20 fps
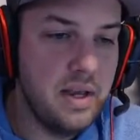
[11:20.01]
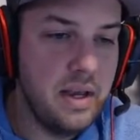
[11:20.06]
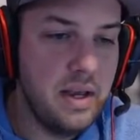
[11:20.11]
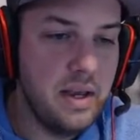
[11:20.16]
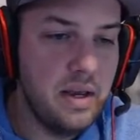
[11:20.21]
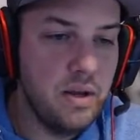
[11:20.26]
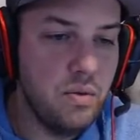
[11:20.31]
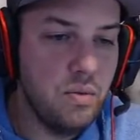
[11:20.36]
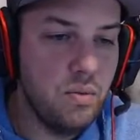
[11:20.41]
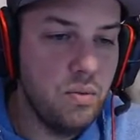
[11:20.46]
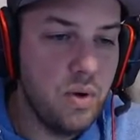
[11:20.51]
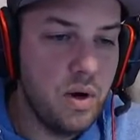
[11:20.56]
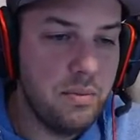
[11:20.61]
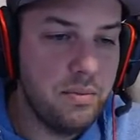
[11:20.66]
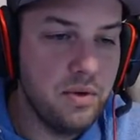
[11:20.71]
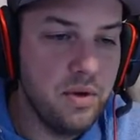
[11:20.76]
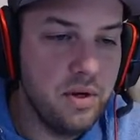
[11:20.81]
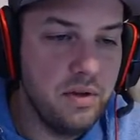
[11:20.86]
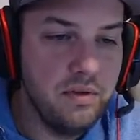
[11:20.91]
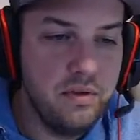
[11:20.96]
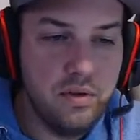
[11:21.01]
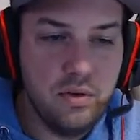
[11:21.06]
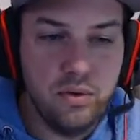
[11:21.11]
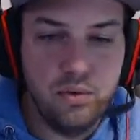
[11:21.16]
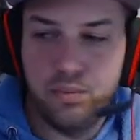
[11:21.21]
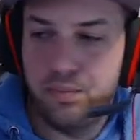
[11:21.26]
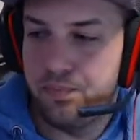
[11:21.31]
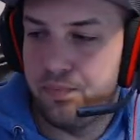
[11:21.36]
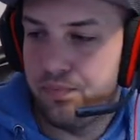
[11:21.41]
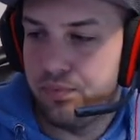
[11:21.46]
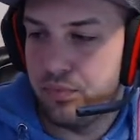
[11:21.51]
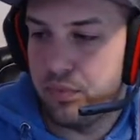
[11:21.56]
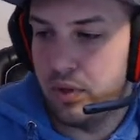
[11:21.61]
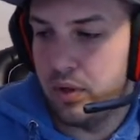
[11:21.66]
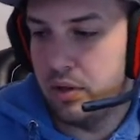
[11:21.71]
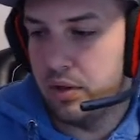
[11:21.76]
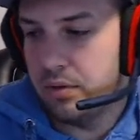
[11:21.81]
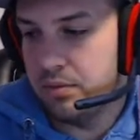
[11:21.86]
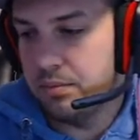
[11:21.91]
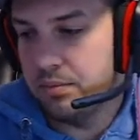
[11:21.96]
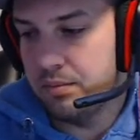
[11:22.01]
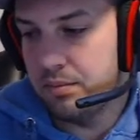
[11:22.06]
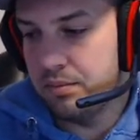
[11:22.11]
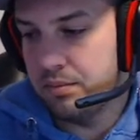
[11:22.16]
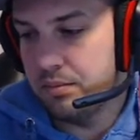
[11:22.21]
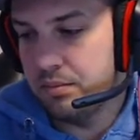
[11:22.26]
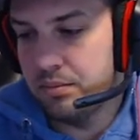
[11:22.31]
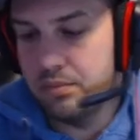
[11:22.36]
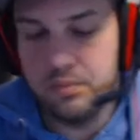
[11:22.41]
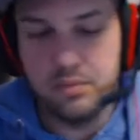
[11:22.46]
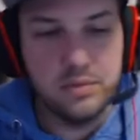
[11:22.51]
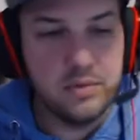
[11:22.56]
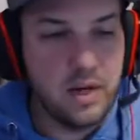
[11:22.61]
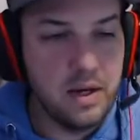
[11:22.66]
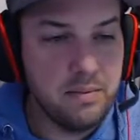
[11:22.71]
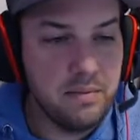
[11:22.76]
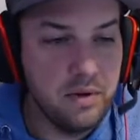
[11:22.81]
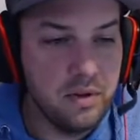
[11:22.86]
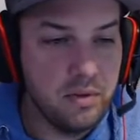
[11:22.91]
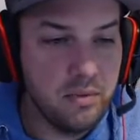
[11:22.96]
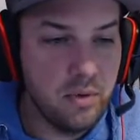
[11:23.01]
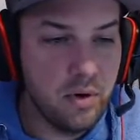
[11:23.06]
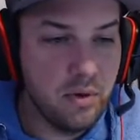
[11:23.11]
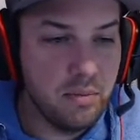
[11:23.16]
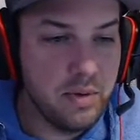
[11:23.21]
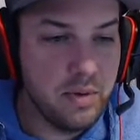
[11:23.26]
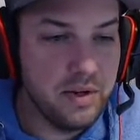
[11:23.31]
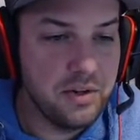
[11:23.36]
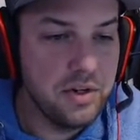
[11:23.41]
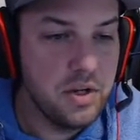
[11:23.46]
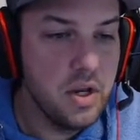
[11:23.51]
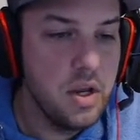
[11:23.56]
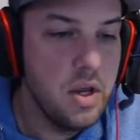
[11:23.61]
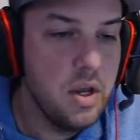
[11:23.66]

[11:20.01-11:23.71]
And what I'm going to do, typed on the wrong page.